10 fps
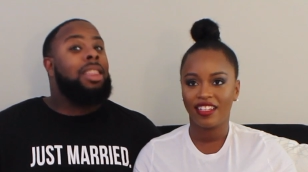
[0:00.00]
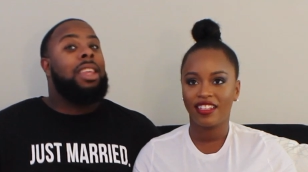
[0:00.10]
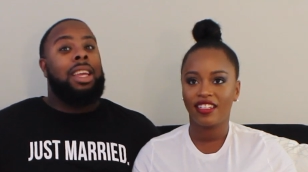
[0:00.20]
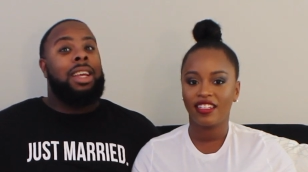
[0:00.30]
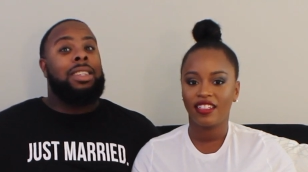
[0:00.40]
Speaker 1: good
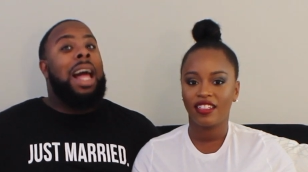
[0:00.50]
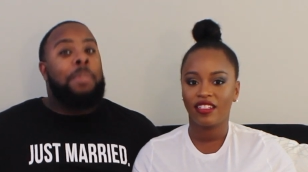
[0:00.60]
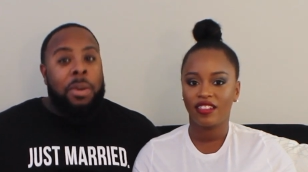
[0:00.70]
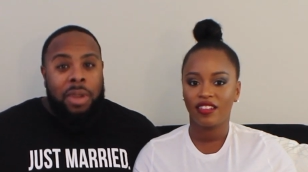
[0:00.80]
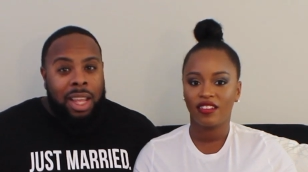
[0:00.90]
thing is a
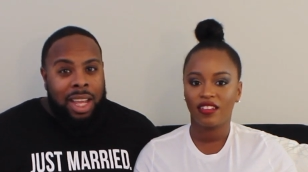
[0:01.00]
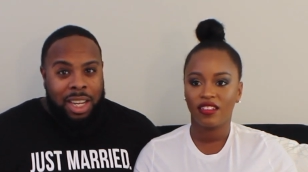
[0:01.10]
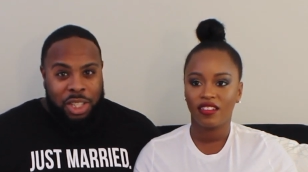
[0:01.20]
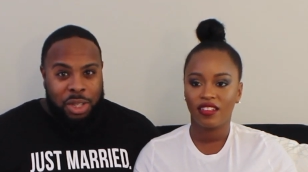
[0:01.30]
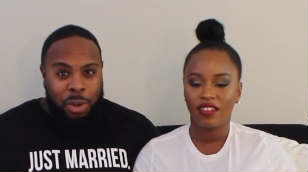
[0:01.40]
lot of people didn't
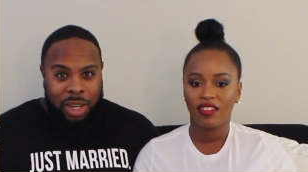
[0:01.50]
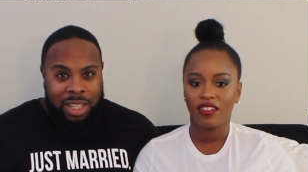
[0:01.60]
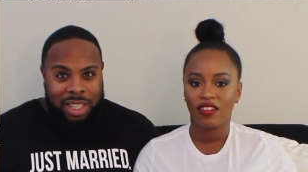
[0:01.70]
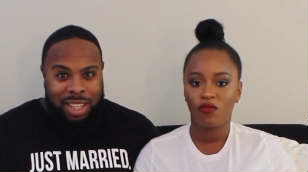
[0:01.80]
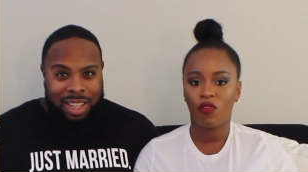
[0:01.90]
get
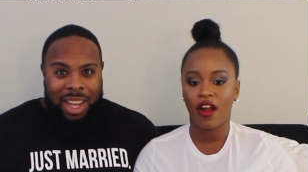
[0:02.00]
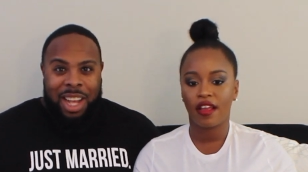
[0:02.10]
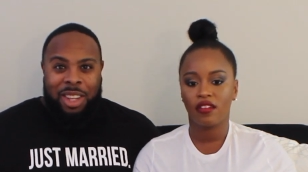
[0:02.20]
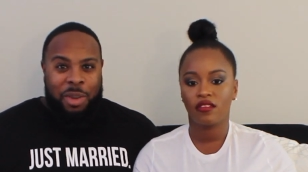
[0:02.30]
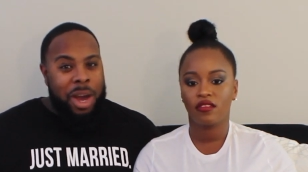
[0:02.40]
insurance.
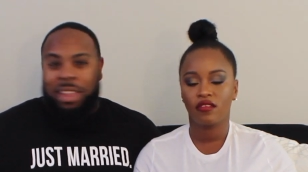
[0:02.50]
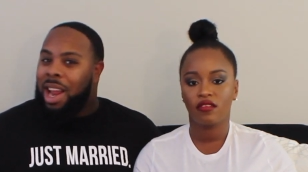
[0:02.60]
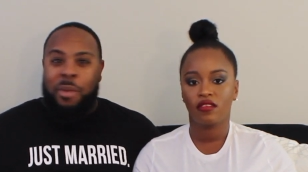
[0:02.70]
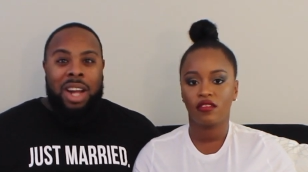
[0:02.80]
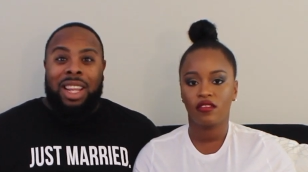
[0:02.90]
Right. So whether
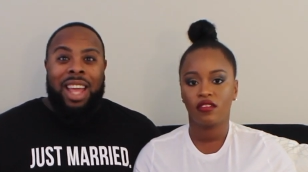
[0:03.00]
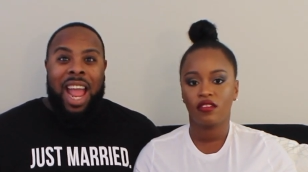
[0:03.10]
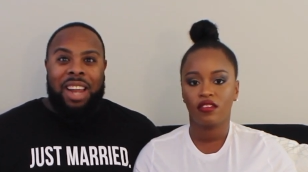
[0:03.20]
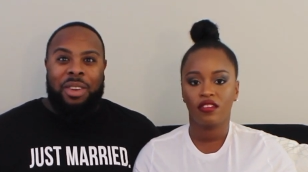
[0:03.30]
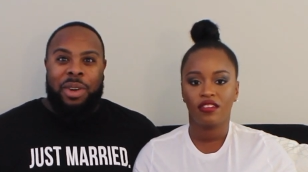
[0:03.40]
they wanted to
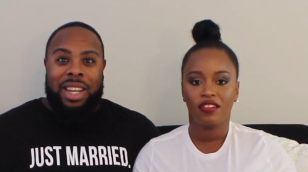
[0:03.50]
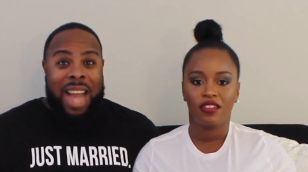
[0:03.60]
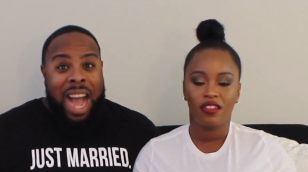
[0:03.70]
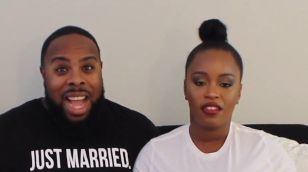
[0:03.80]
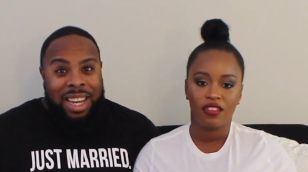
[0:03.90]
cancel or
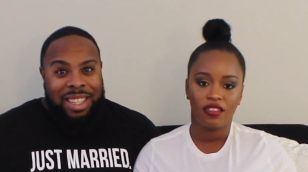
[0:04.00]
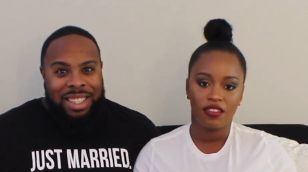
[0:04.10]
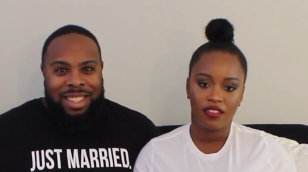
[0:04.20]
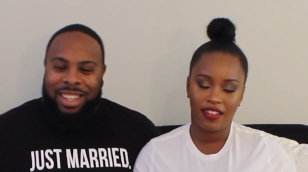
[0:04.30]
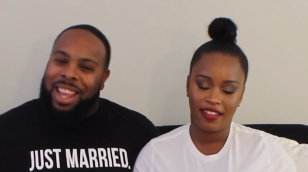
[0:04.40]
not,
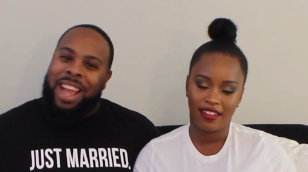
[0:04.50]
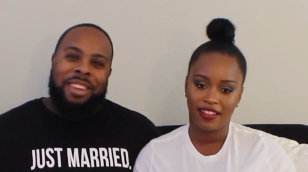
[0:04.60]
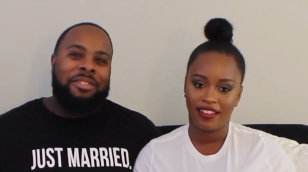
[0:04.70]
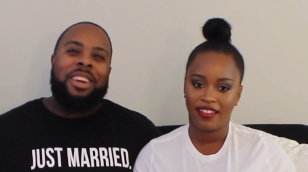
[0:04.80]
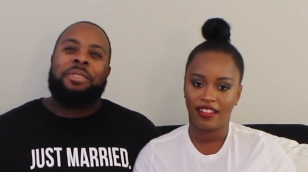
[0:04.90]
they
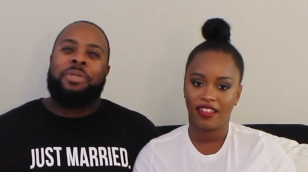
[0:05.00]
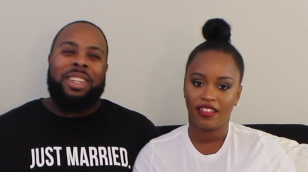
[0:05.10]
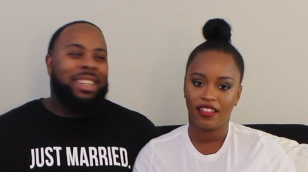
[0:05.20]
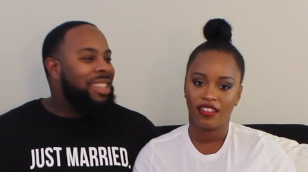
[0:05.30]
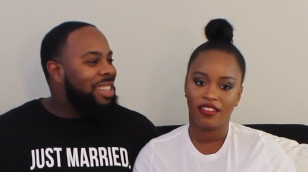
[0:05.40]
had to run
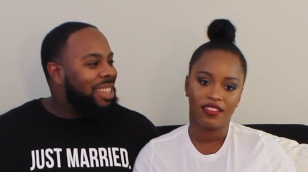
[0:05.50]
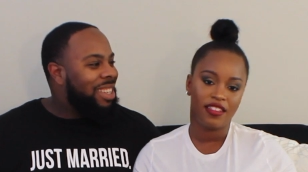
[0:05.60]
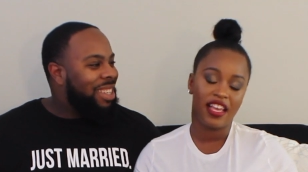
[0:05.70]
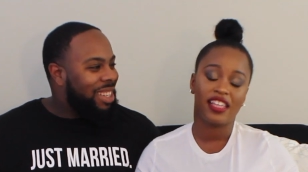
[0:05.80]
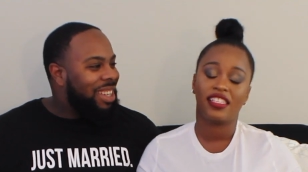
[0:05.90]
with the
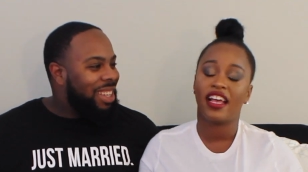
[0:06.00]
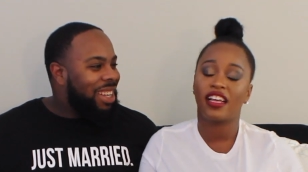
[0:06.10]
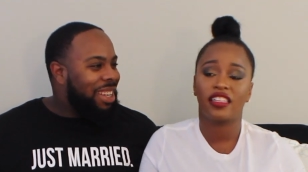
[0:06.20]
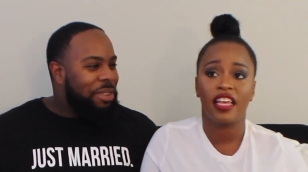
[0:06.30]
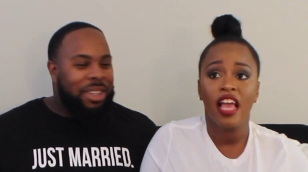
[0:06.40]

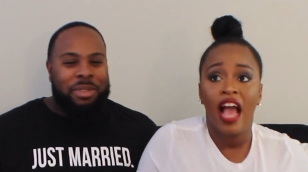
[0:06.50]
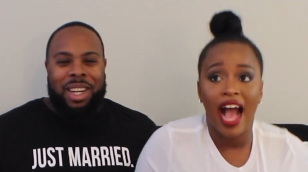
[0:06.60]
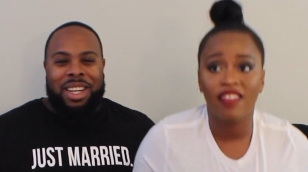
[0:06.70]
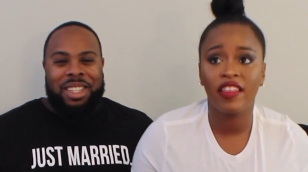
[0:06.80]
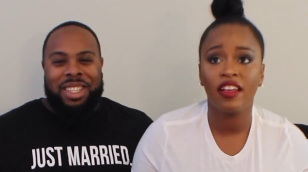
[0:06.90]
Speaker 2: Exactly. With,
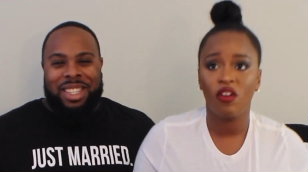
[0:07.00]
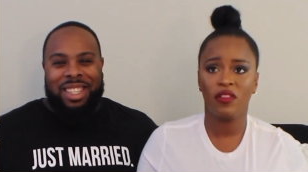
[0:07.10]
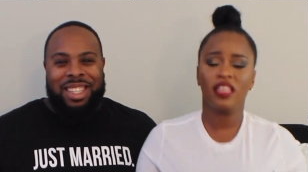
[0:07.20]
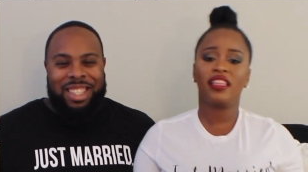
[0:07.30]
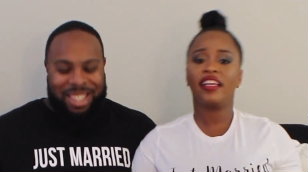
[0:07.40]
with I us. think
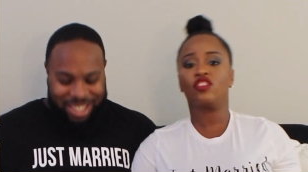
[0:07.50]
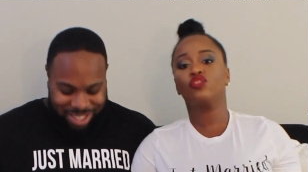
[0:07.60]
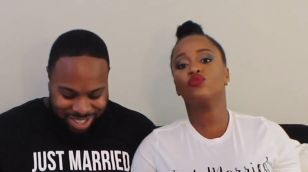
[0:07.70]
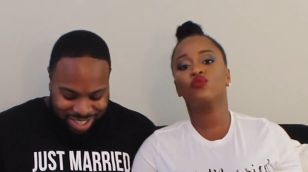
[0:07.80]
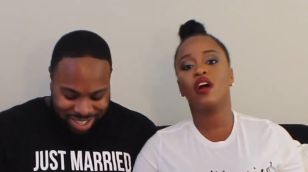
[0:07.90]
only like
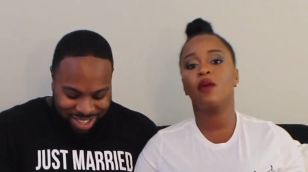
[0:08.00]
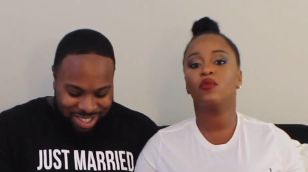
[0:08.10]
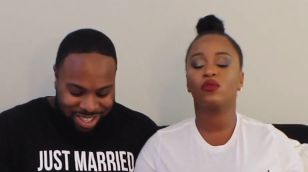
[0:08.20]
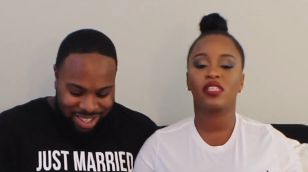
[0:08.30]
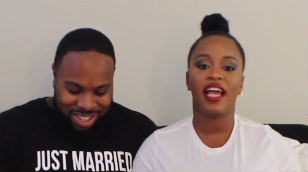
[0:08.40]
two
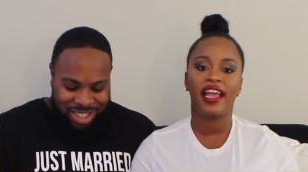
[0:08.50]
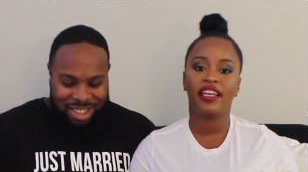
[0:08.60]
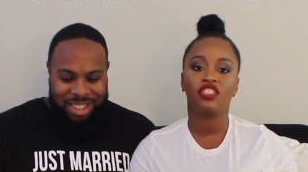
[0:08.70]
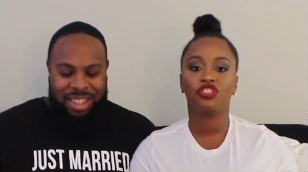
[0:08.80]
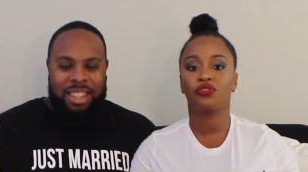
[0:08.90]
couples
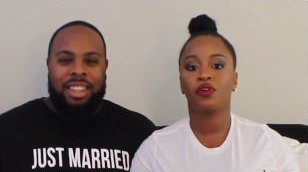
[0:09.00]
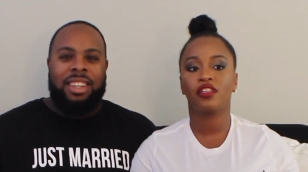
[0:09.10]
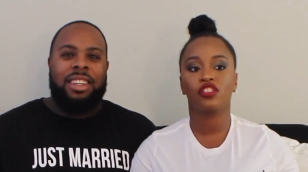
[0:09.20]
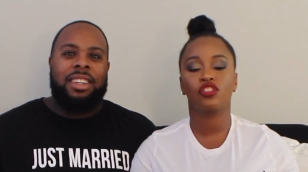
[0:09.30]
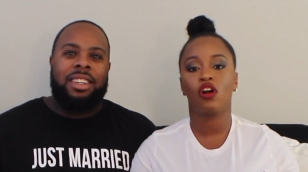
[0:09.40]
had
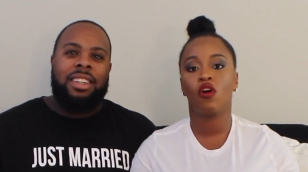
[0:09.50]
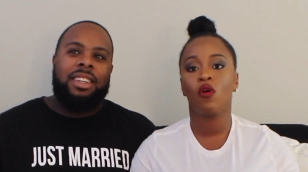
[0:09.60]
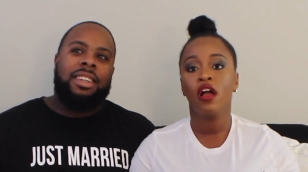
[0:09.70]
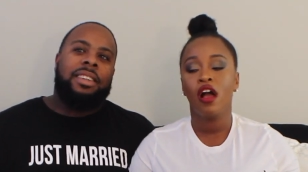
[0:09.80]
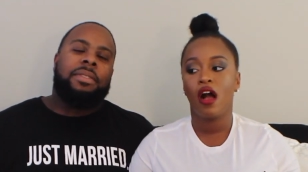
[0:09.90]
insurance,
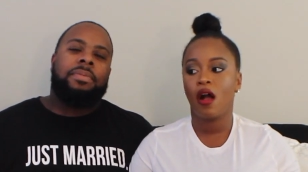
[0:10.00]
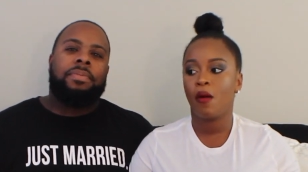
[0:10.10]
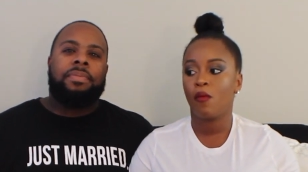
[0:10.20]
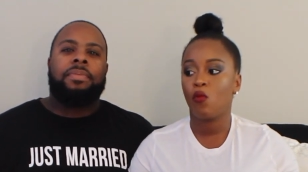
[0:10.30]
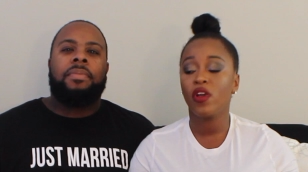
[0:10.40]
so
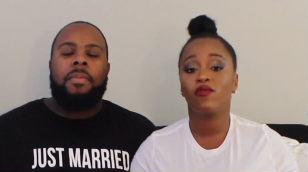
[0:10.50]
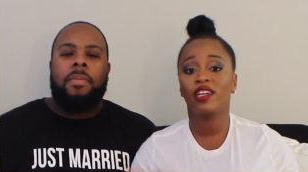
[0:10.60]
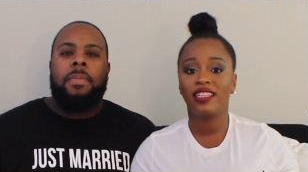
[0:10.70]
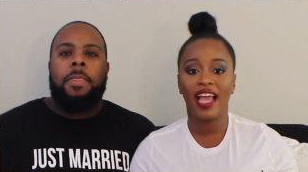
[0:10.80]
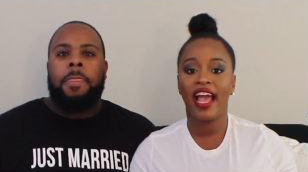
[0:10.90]
um, we
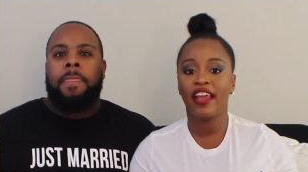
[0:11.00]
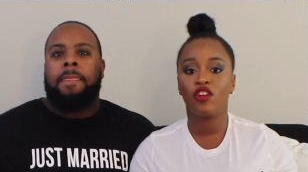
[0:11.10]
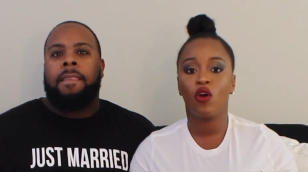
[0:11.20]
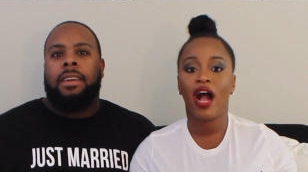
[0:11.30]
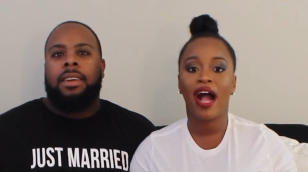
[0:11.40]
really had no